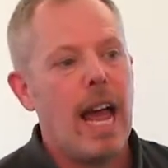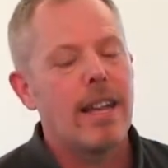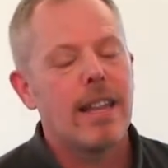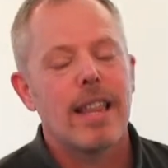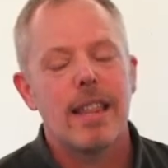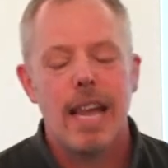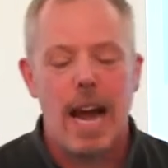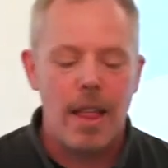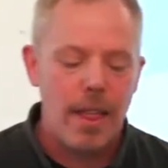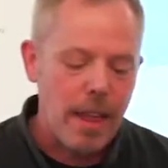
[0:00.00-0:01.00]
And
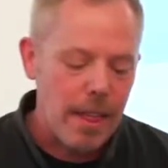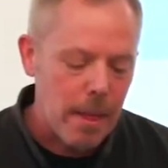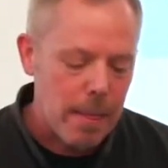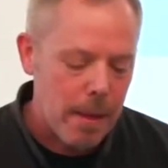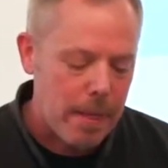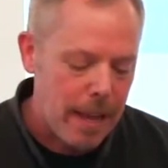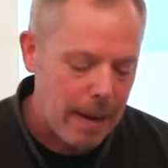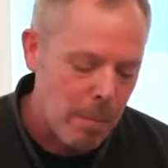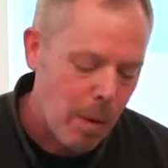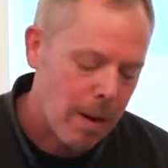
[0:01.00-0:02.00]
the, uh, the, the
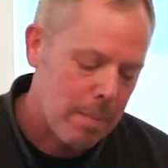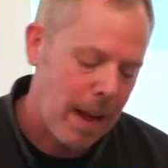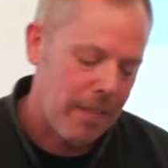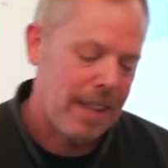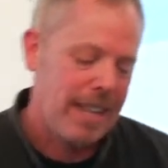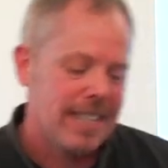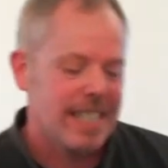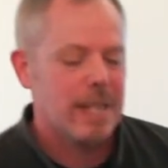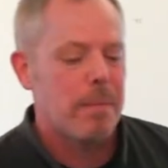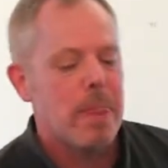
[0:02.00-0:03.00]
thing more about
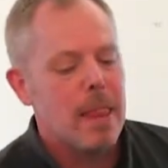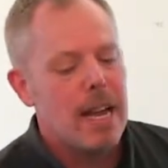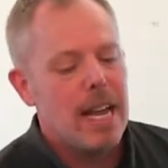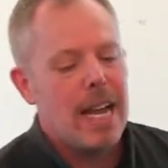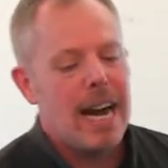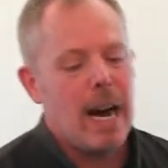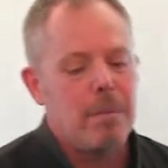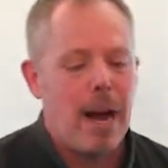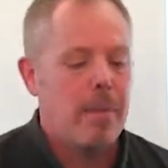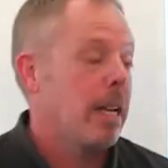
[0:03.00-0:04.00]
this
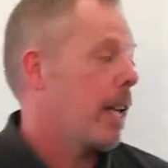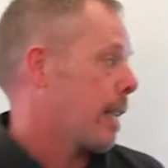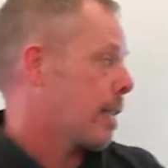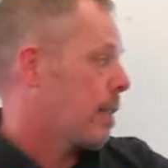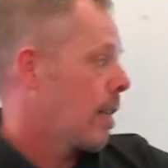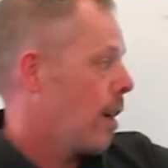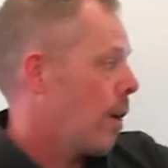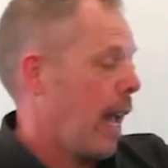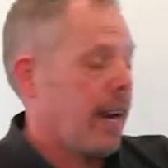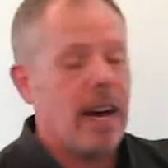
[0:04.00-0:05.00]
um, I mean, yes,
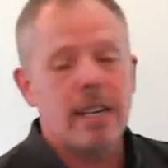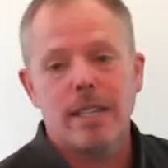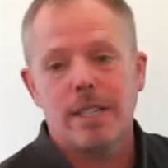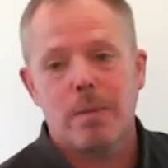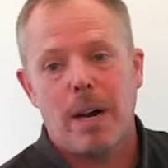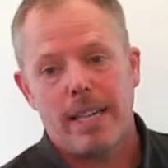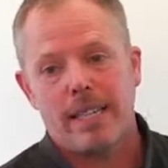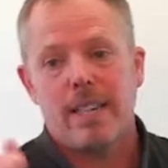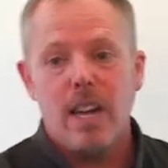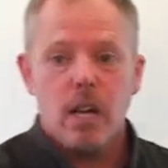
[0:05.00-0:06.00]
okay, Condoleezza
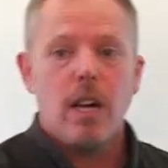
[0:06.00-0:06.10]
Rice,